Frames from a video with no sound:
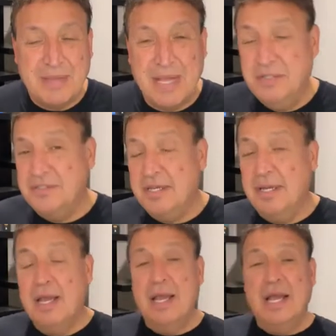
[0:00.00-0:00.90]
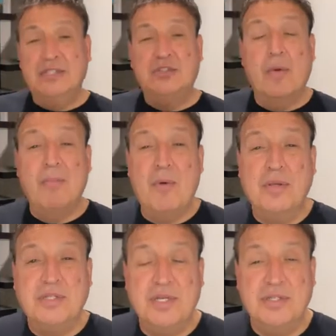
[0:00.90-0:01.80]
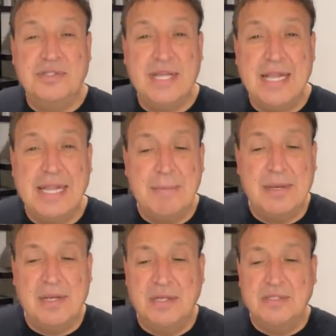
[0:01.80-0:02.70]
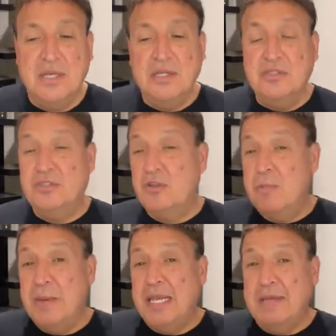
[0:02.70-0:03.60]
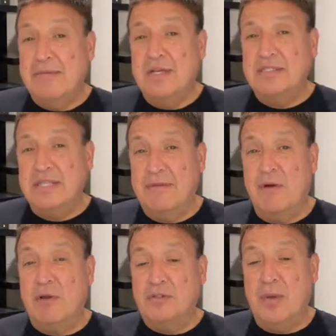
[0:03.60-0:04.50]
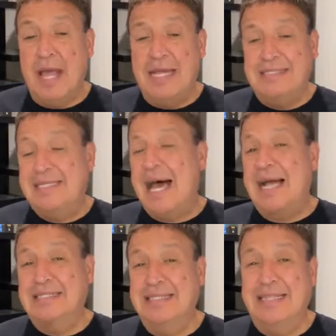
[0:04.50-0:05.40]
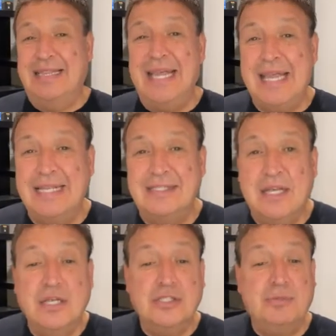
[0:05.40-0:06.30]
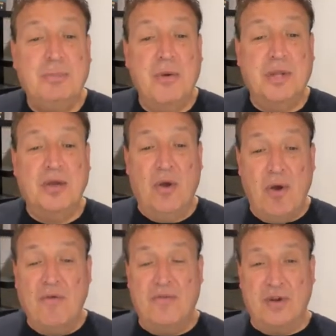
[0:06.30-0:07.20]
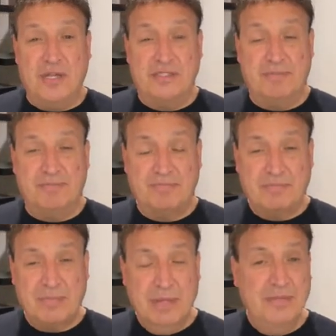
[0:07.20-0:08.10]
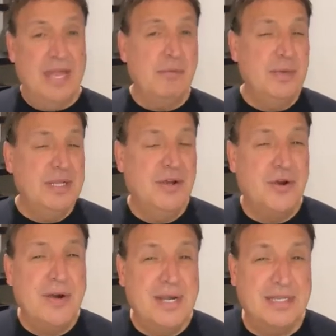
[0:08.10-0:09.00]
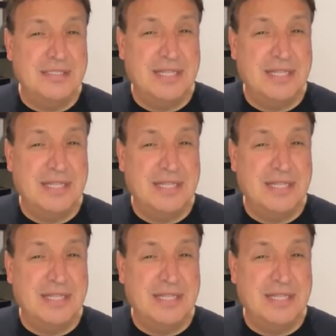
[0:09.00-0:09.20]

And you see, it's so important to understand that because so many of us have also had toxic things spoken over us that really hurt us.